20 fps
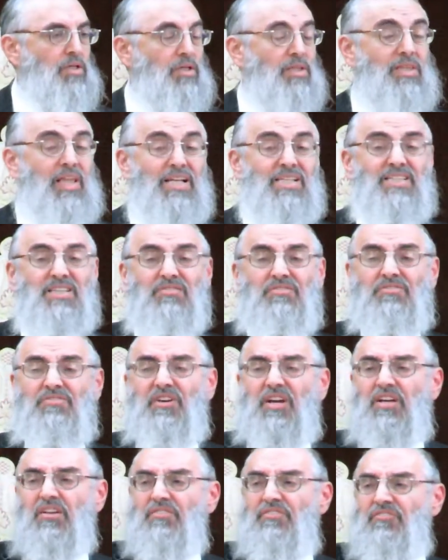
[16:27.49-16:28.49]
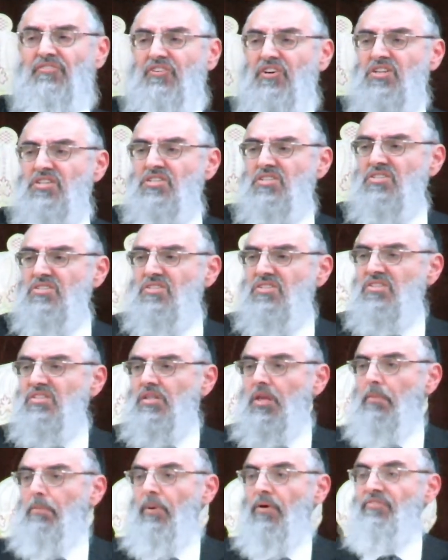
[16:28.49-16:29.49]
that's the very first
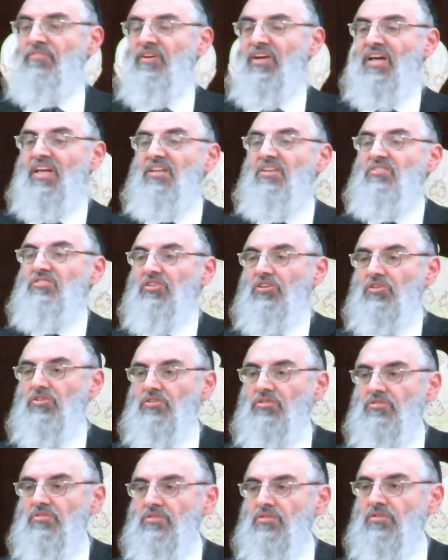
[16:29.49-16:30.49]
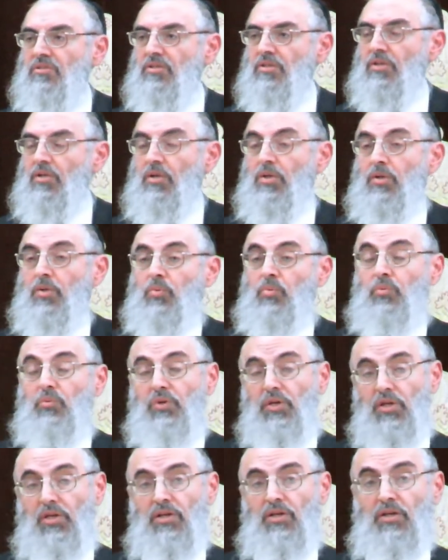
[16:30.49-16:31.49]
step of anything.
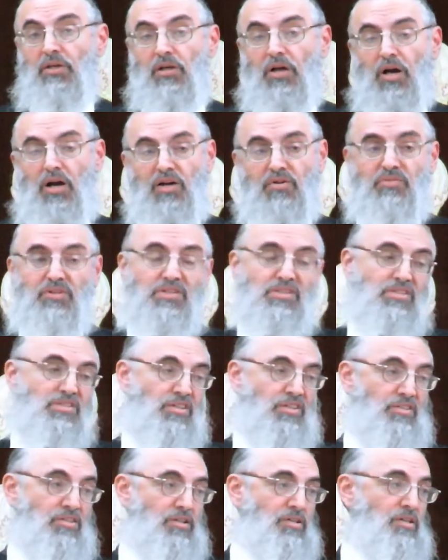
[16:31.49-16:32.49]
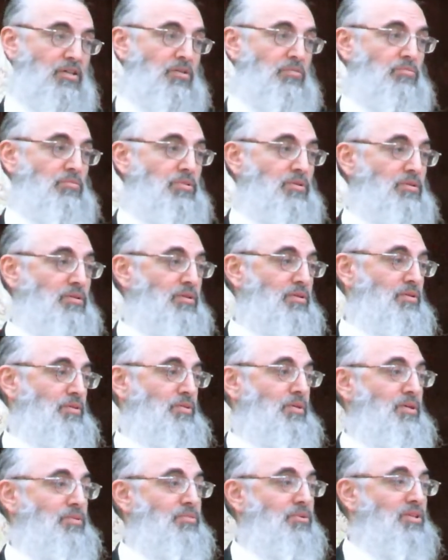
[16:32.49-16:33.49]
We are already tzaddikim.
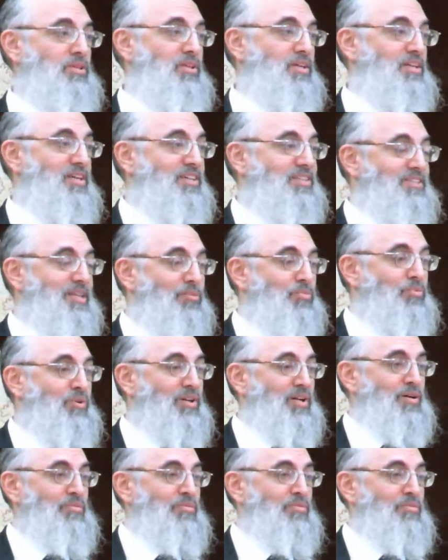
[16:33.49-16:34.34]
Everybody gets up 1